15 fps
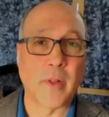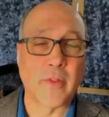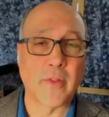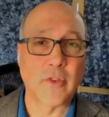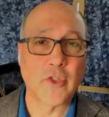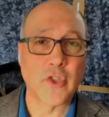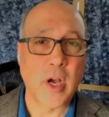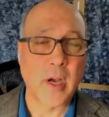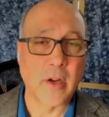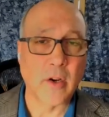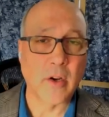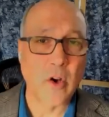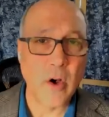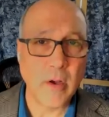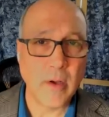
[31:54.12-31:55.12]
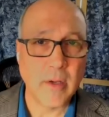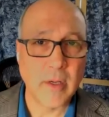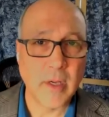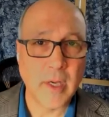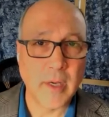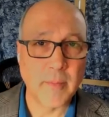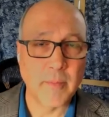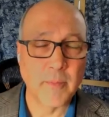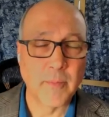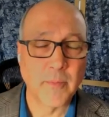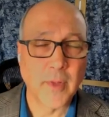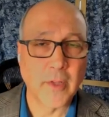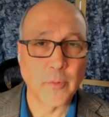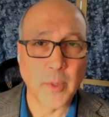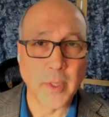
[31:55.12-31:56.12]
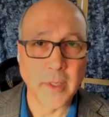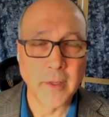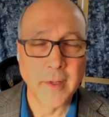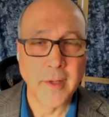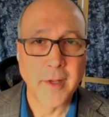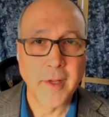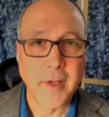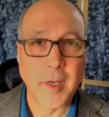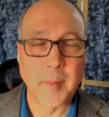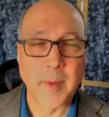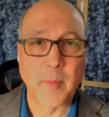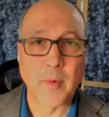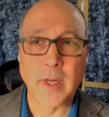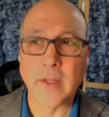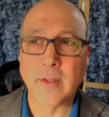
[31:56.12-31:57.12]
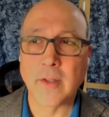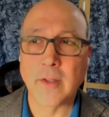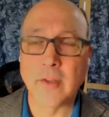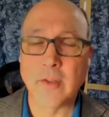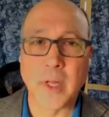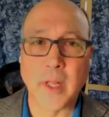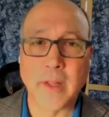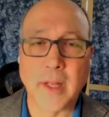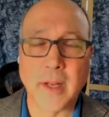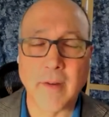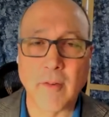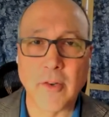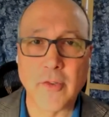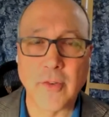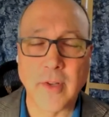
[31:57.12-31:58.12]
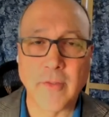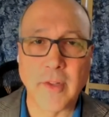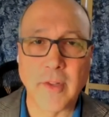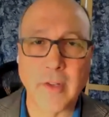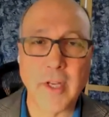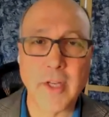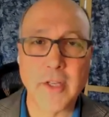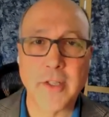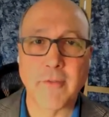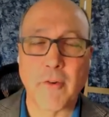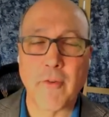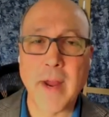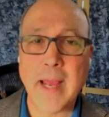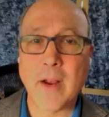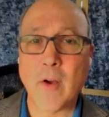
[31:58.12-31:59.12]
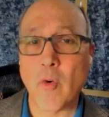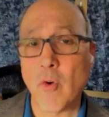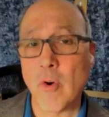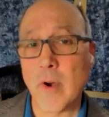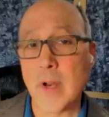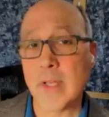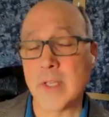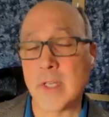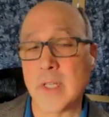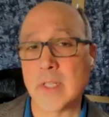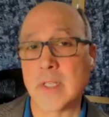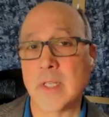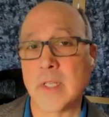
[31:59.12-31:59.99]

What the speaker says: with shock and awe as we commemorate the 20th anniversary of the invasion of Iraq, or is